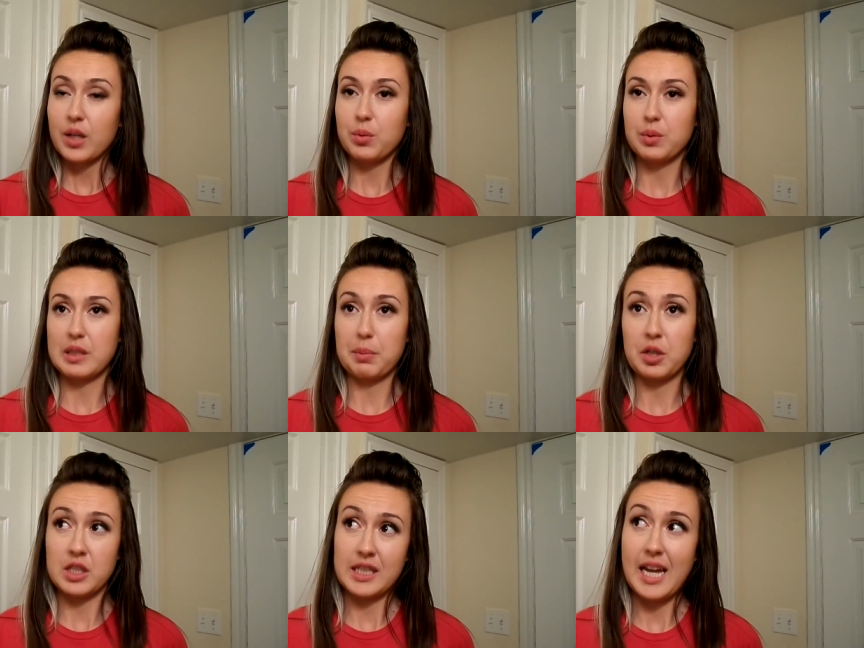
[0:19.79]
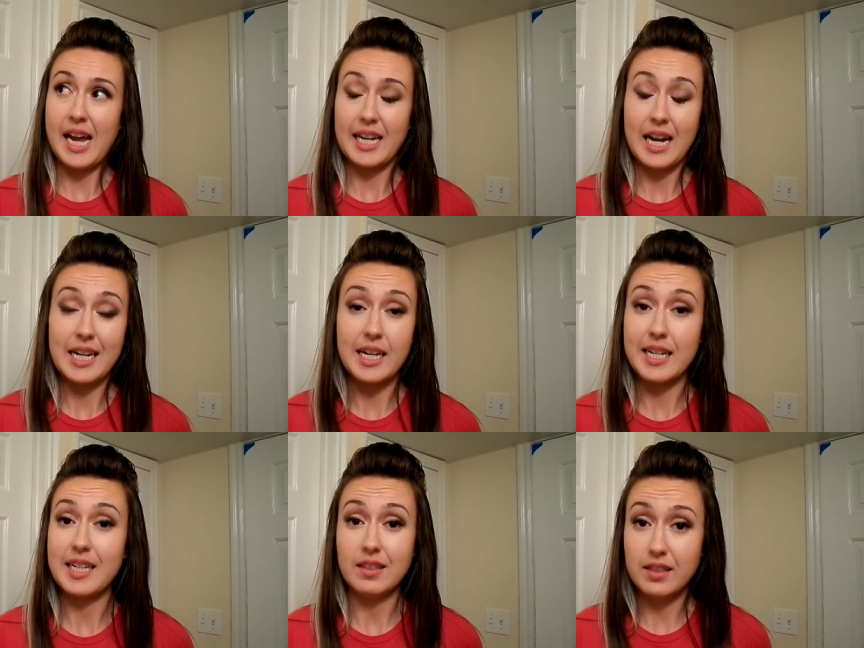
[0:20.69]
who was the person that I kind of
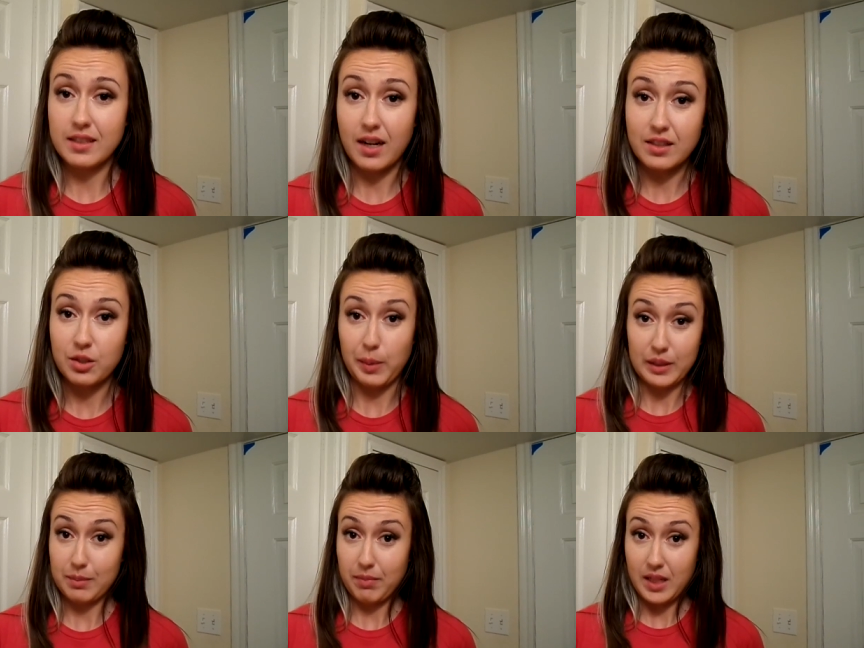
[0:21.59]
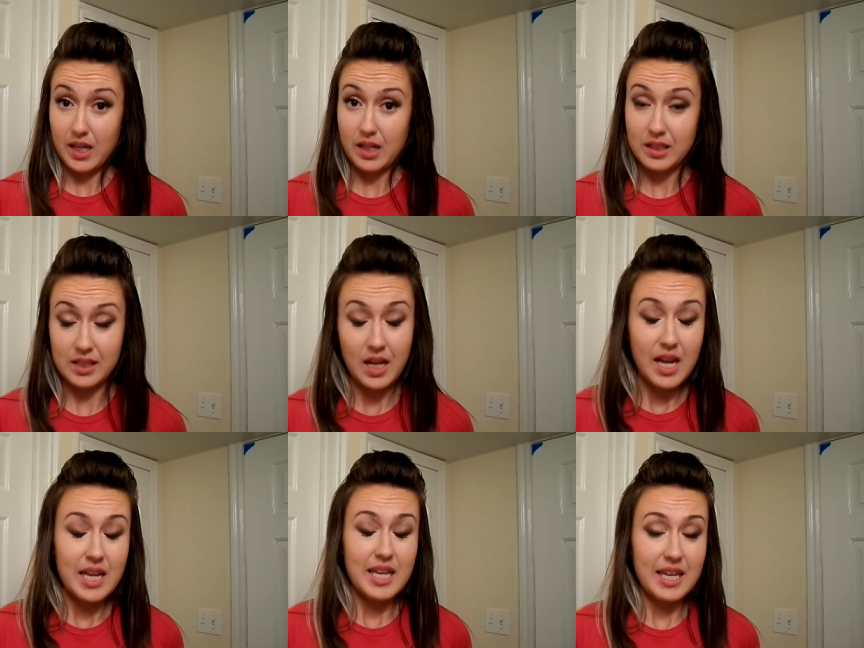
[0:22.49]
needed to talk to about some things,
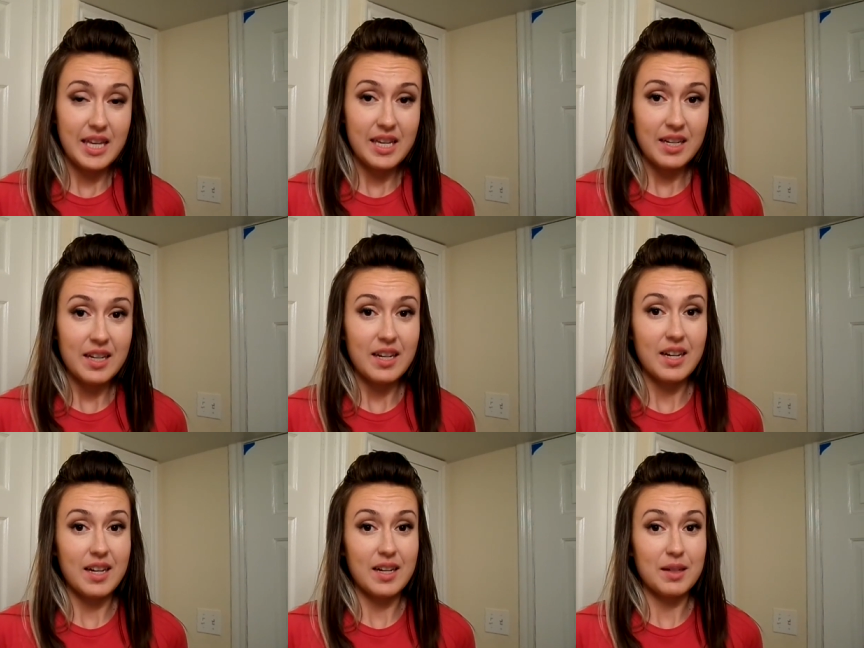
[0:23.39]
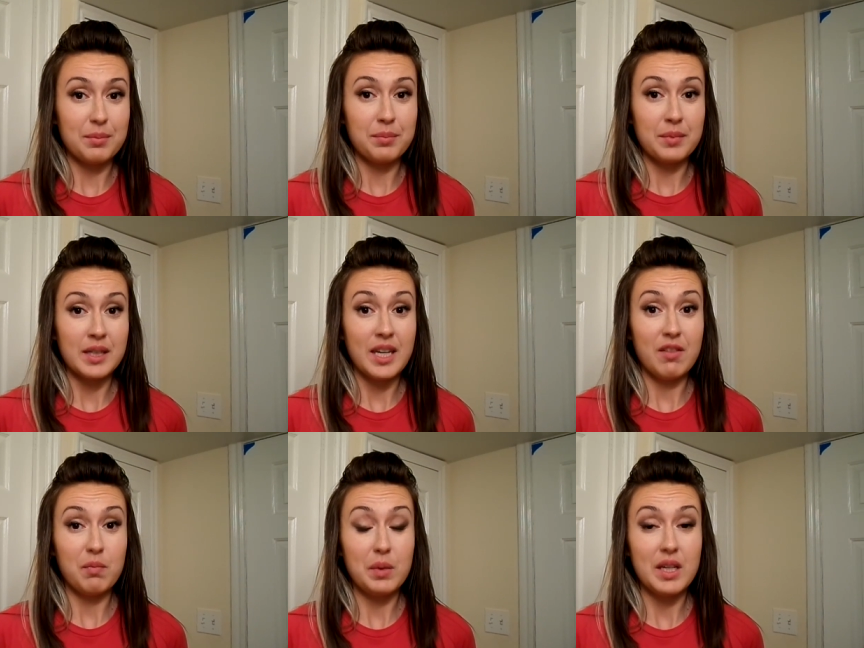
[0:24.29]
he um,
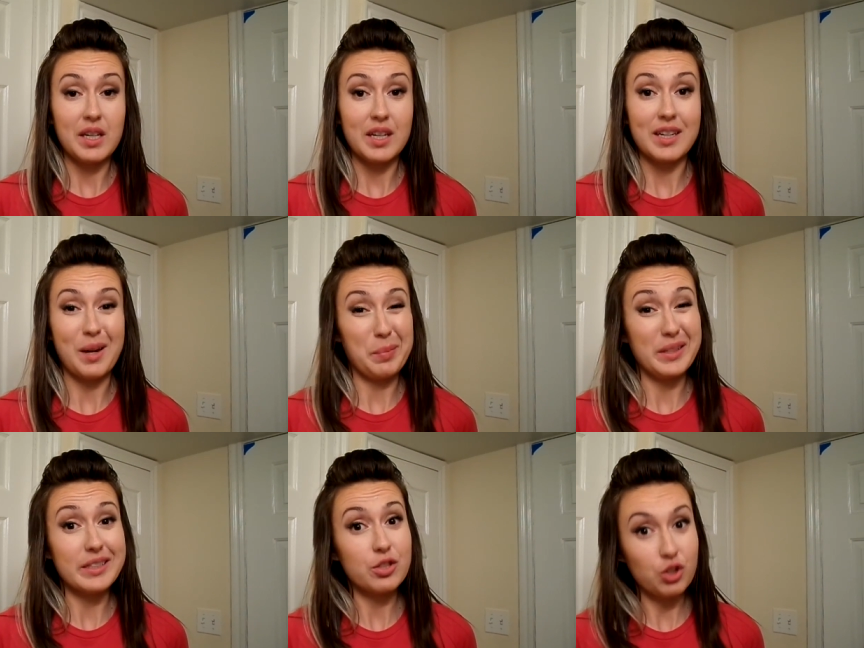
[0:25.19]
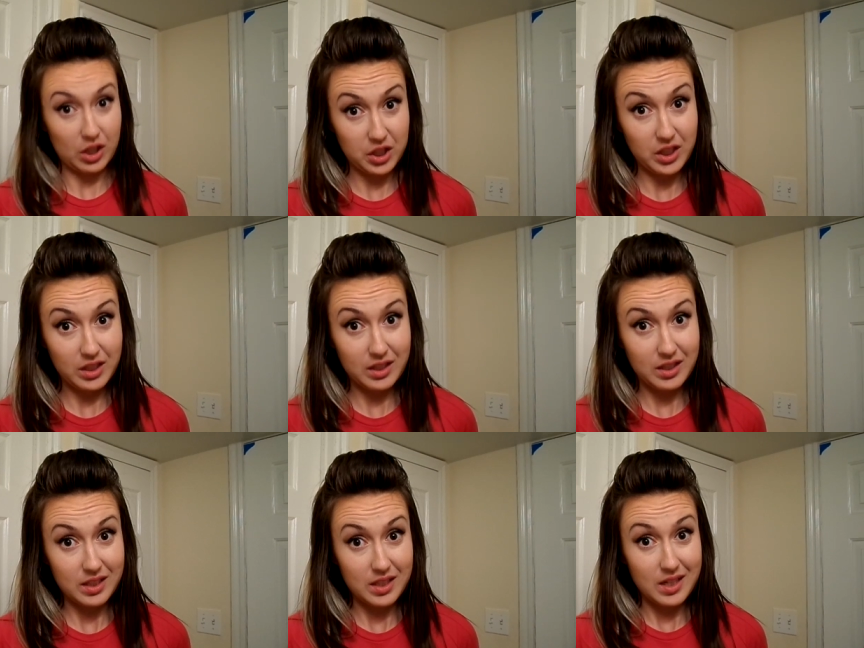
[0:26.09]
gave me a couple instructions
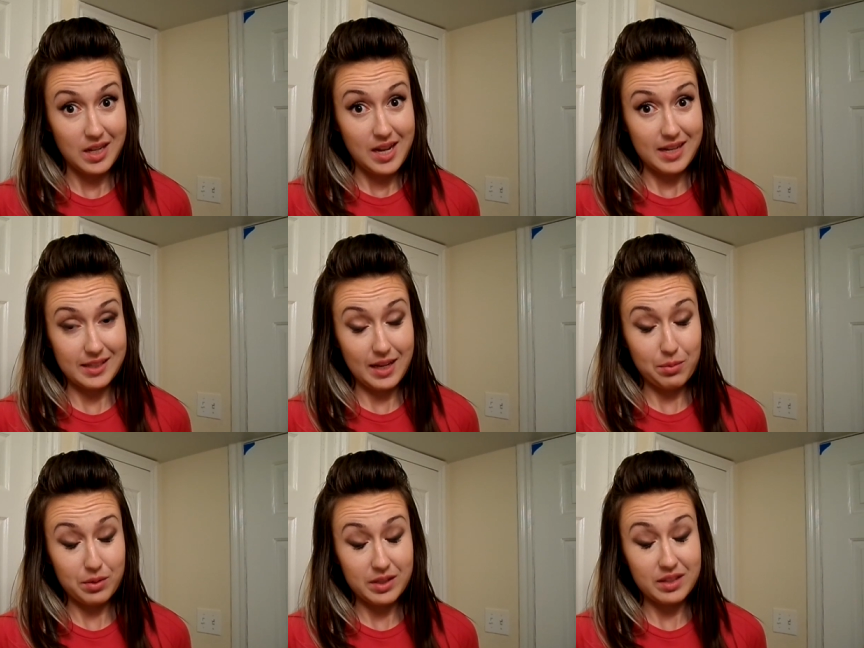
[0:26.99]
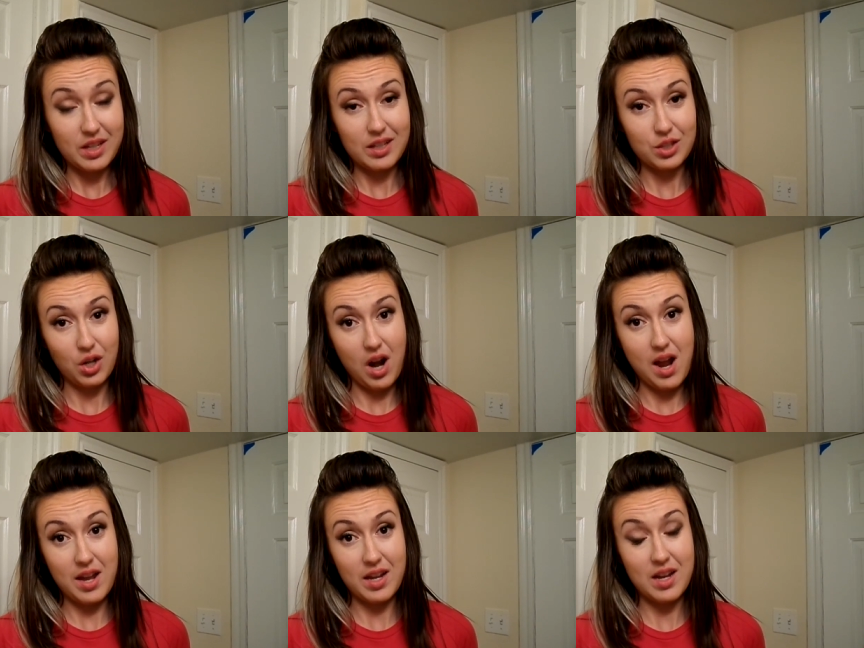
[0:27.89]
as I was
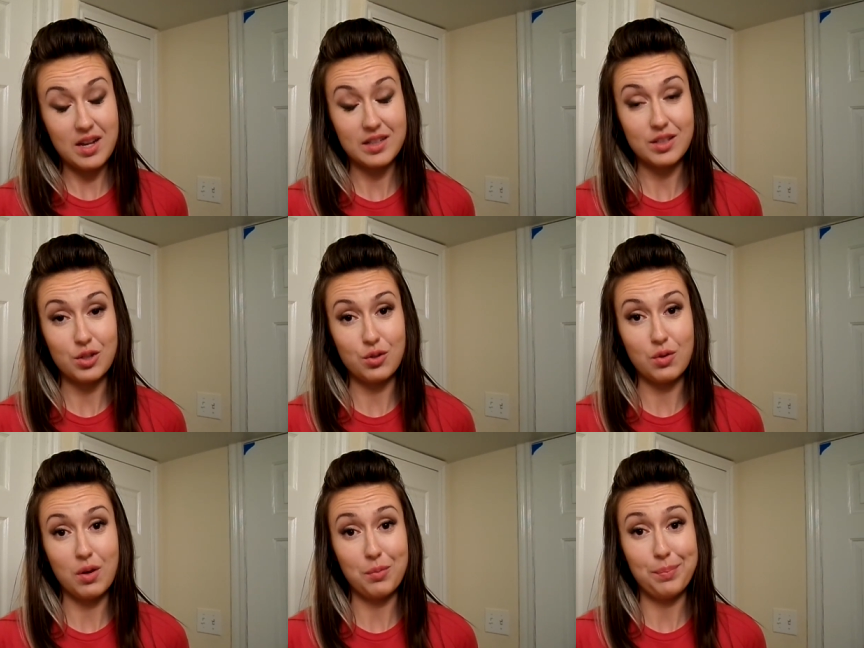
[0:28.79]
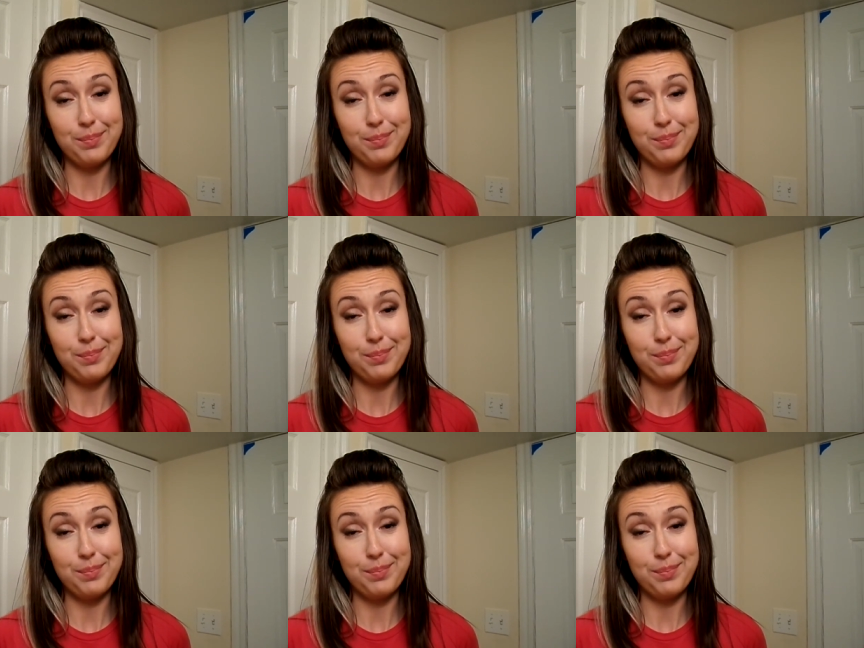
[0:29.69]
trying to